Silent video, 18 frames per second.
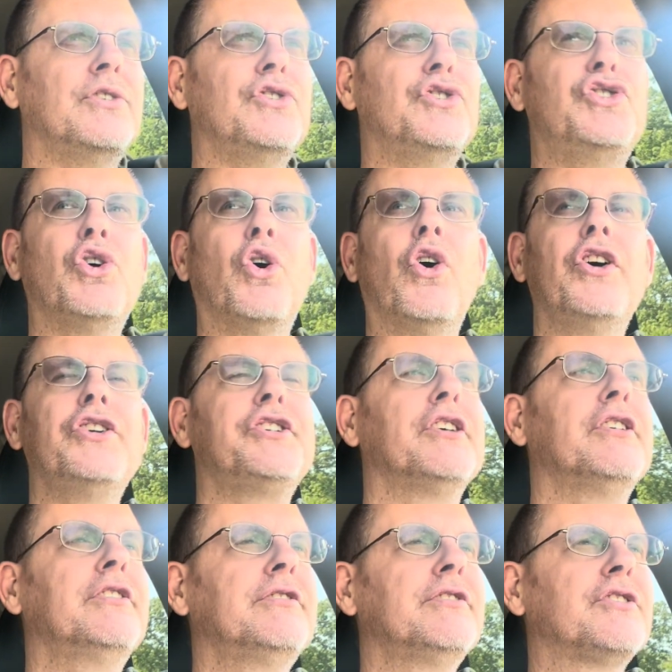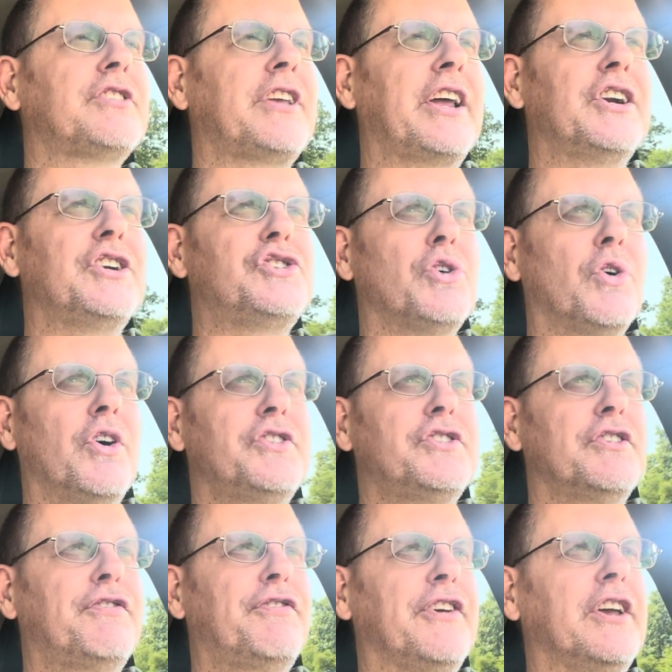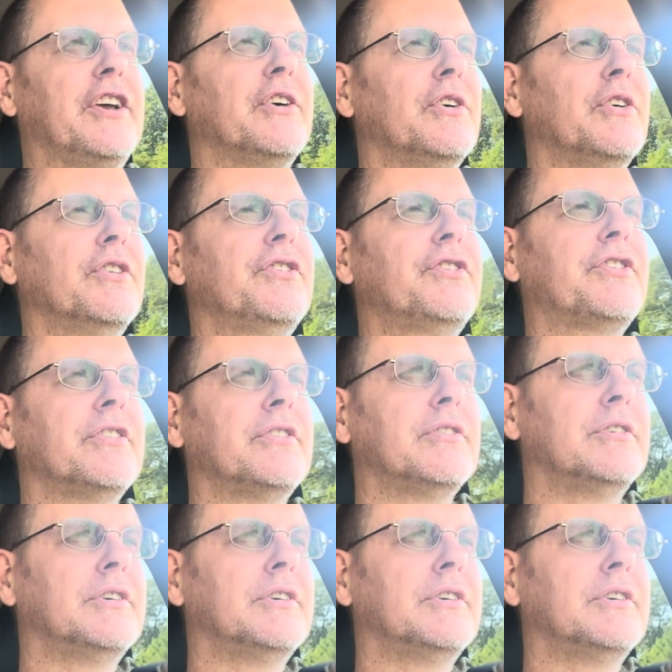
state of Georgia feels,